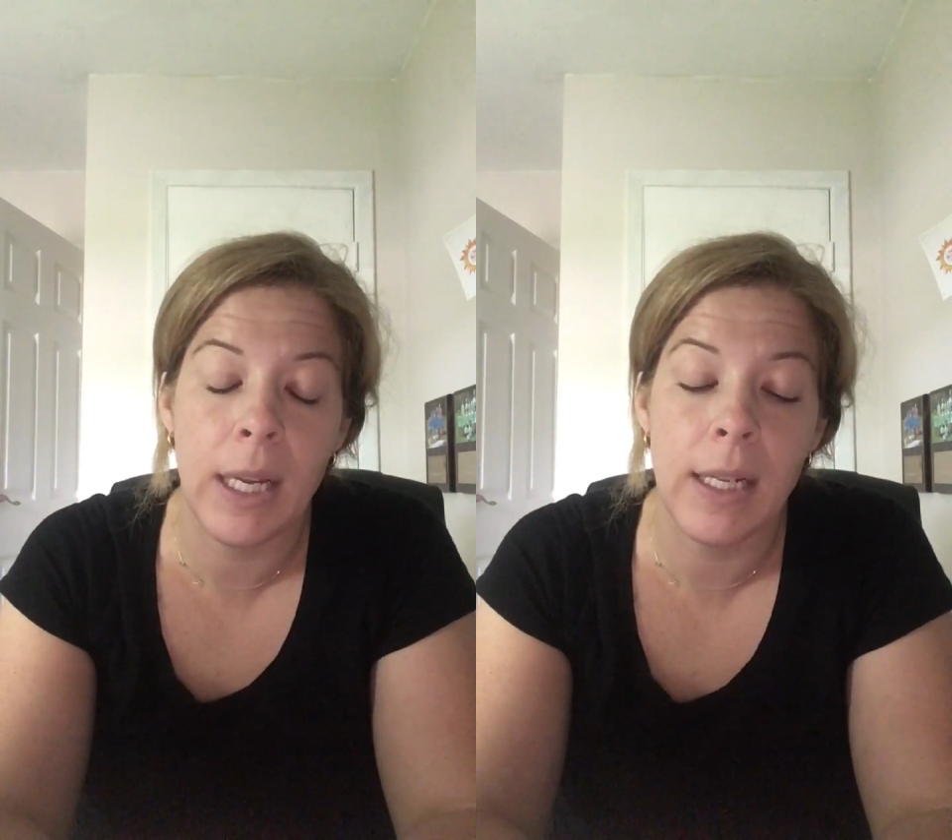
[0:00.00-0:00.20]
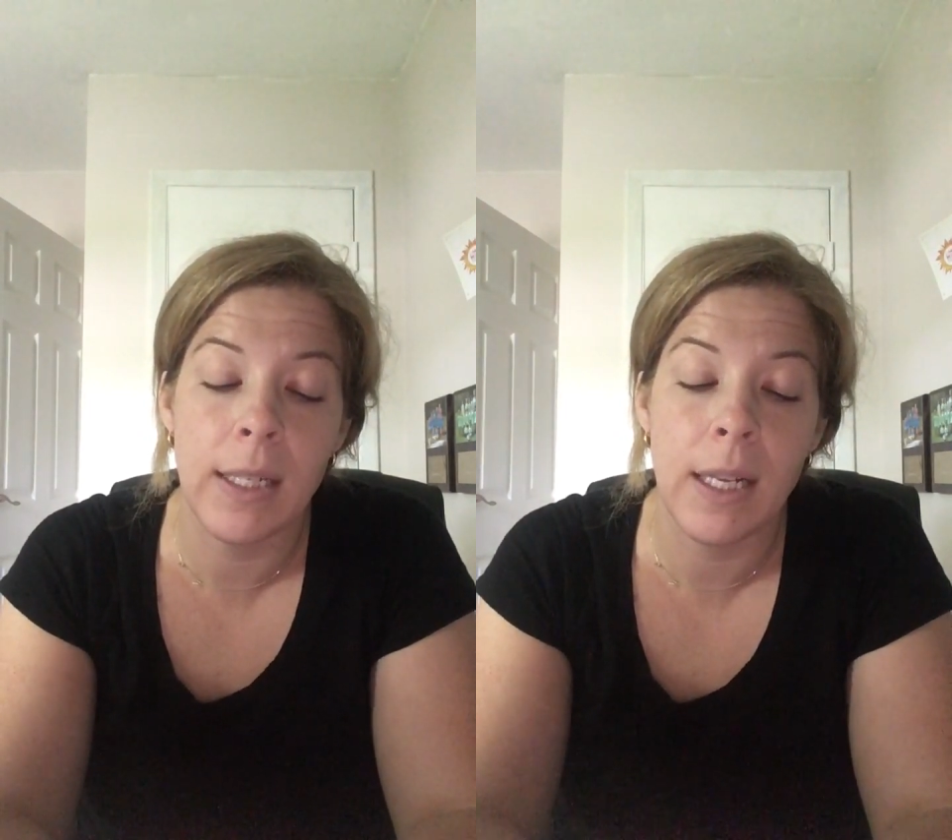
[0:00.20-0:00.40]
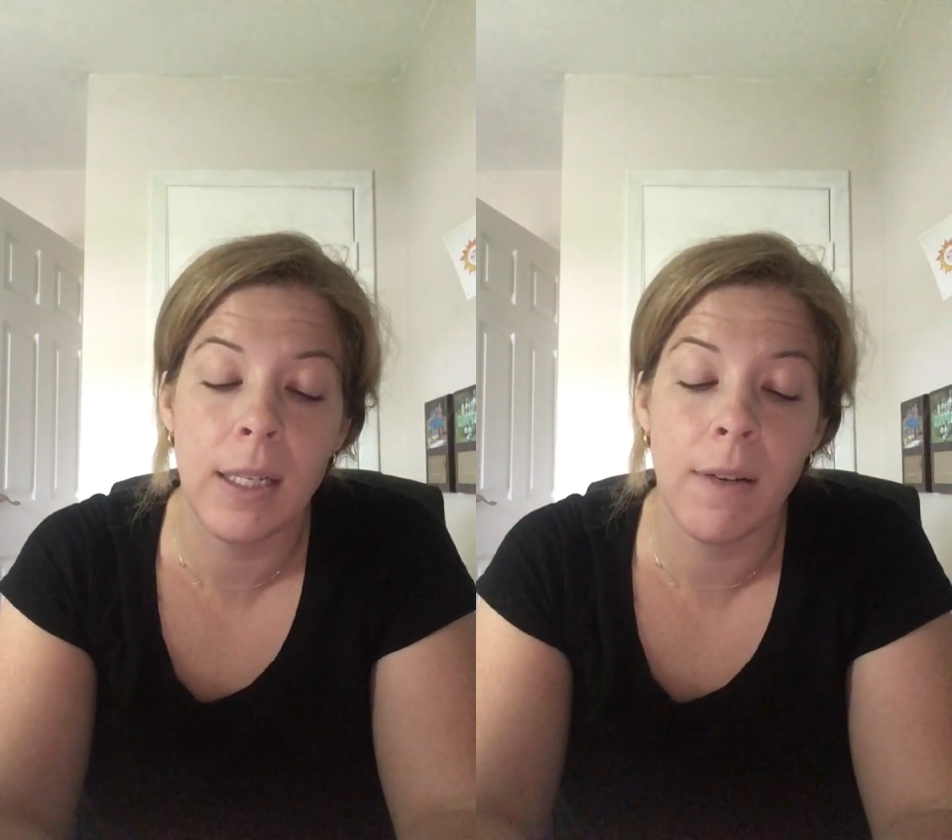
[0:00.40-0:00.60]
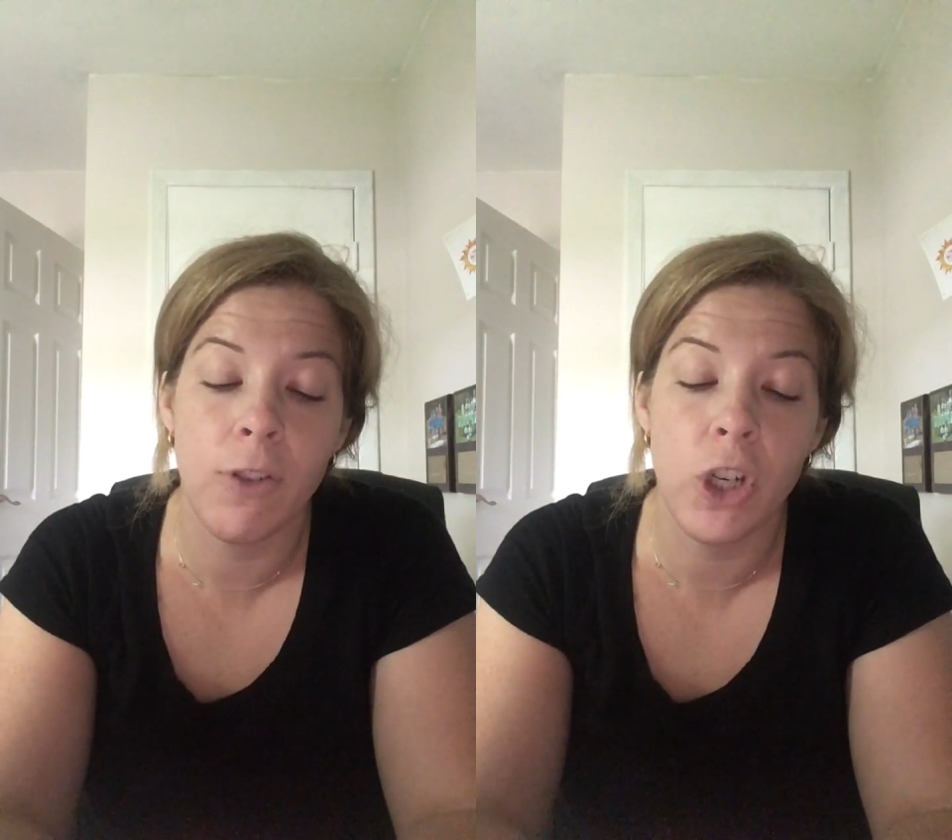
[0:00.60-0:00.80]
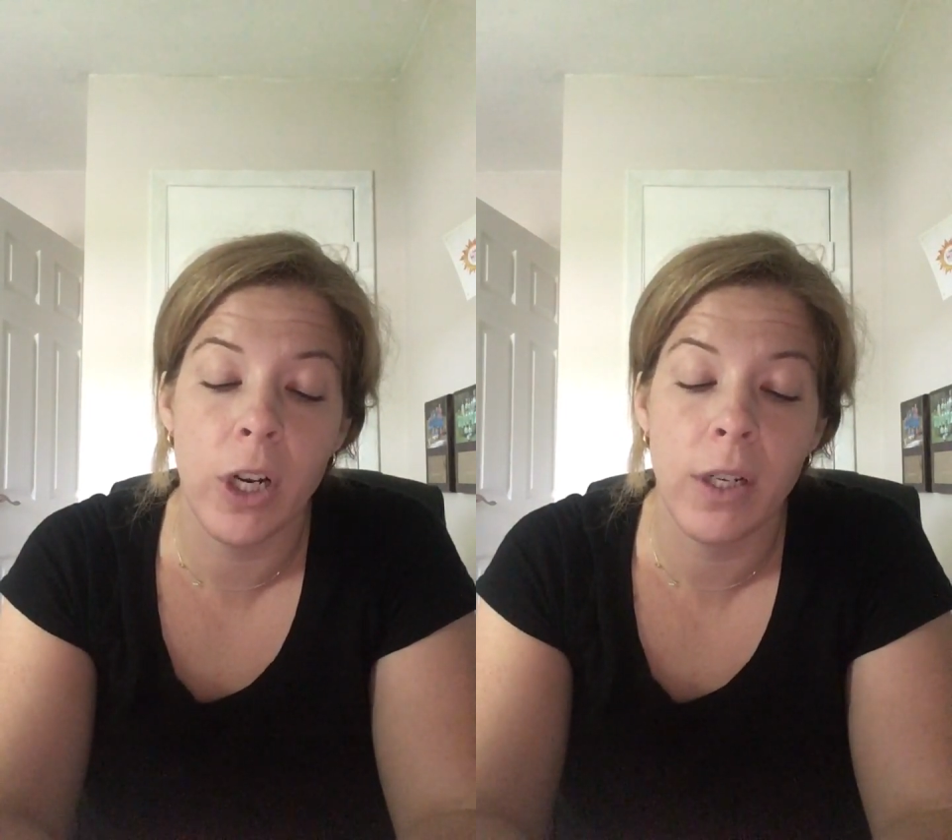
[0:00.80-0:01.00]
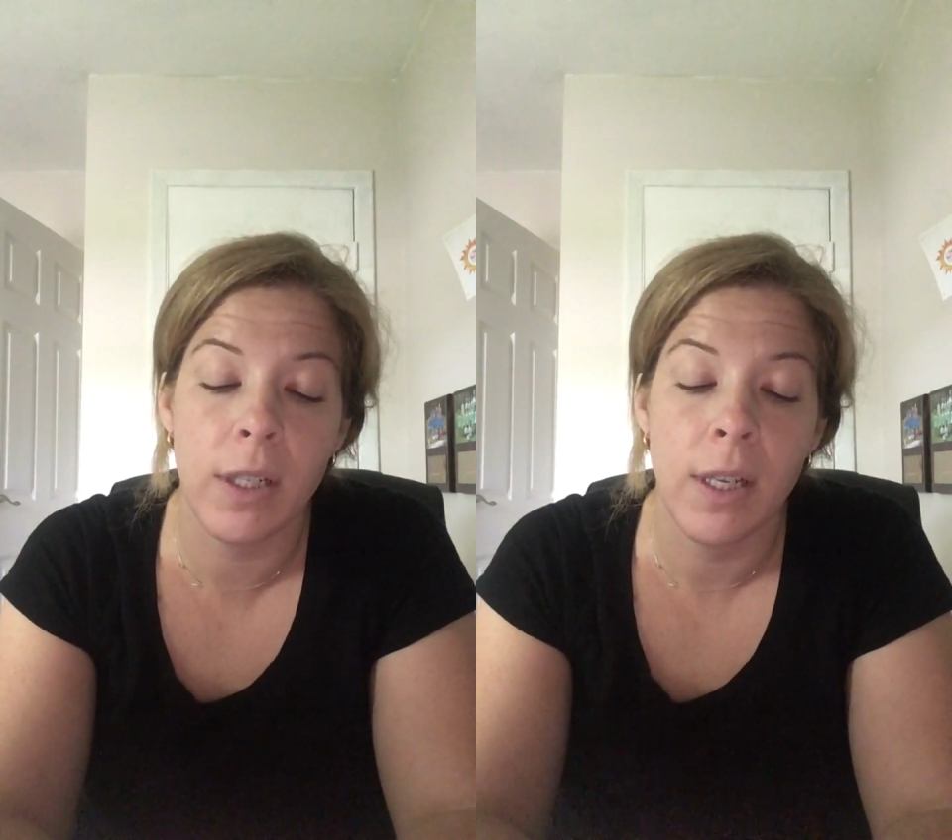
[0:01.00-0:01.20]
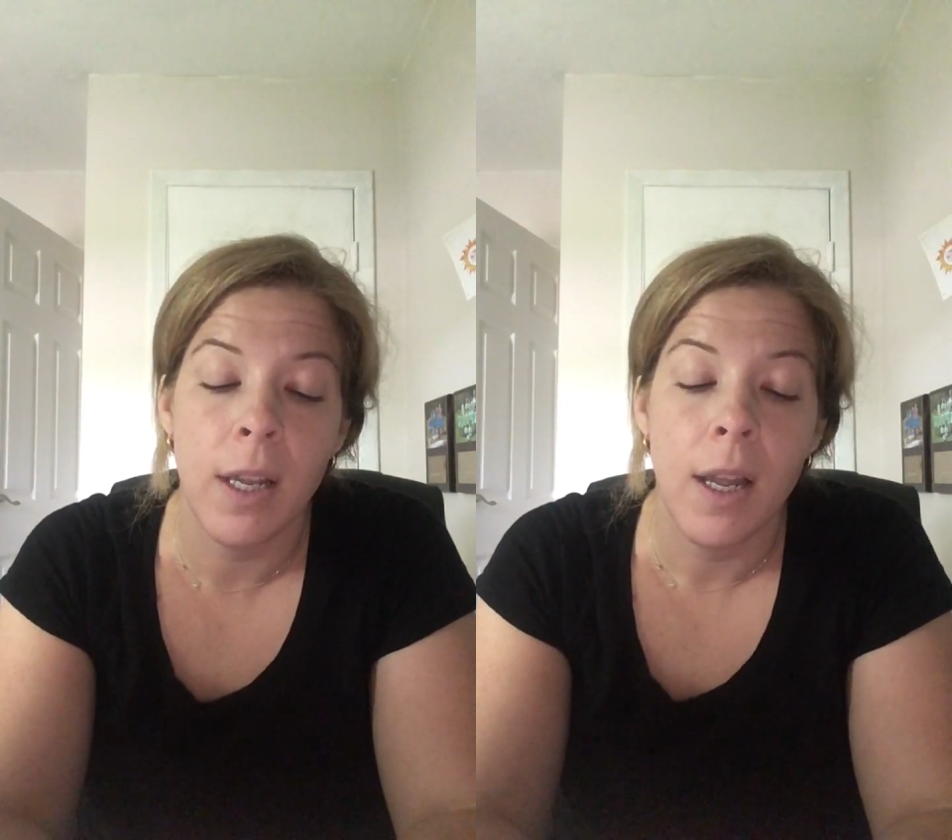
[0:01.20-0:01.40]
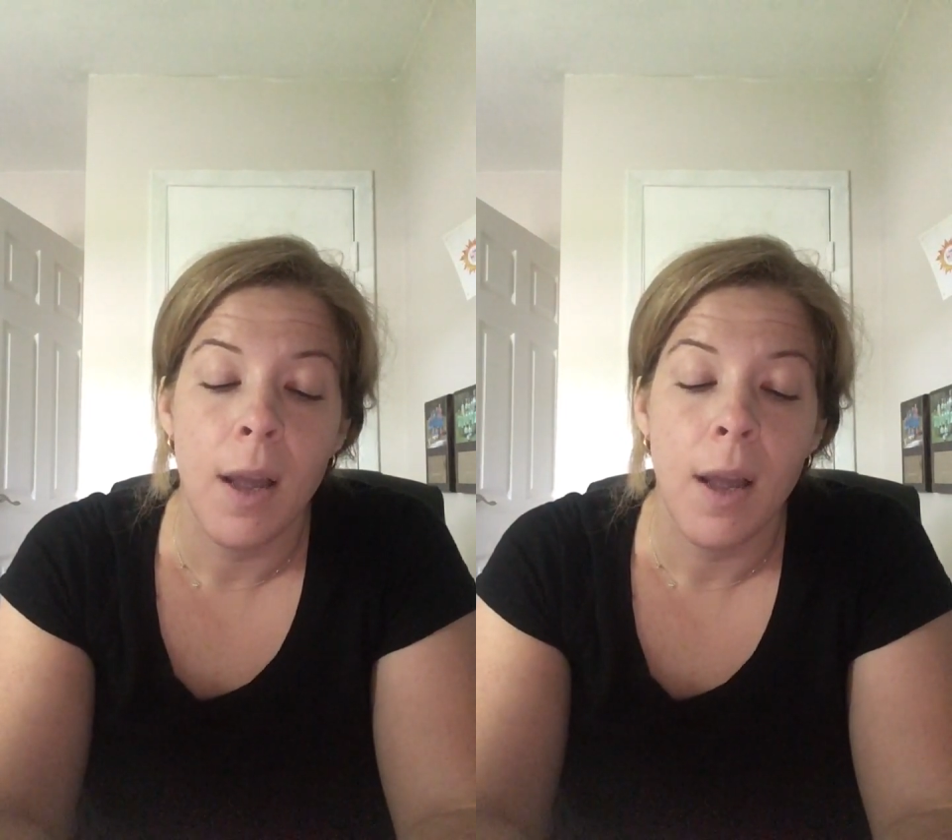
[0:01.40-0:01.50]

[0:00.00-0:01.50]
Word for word: like insensitive jerks.